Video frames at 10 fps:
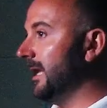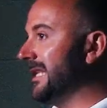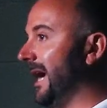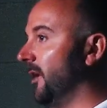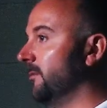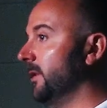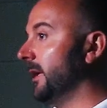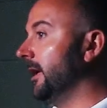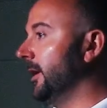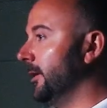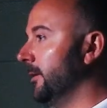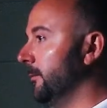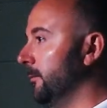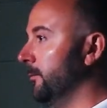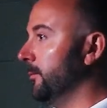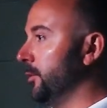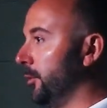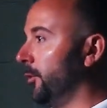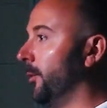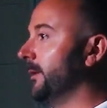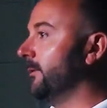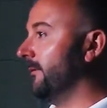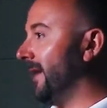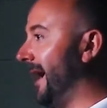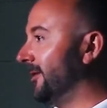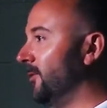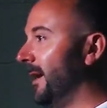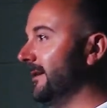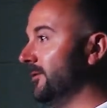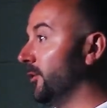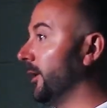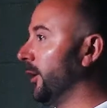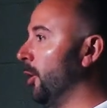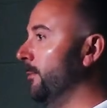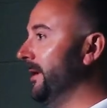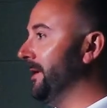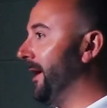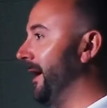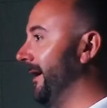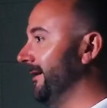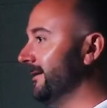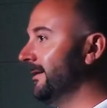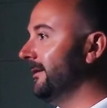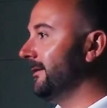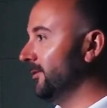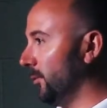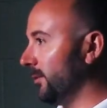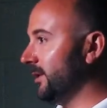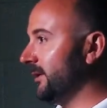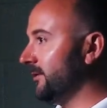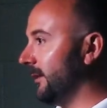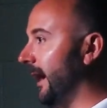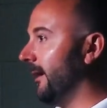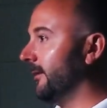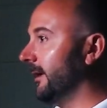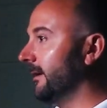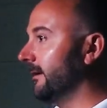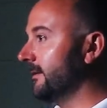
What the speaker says: Undoubtedly, you're going to evacuate and you're going to go beyond Dorchester County.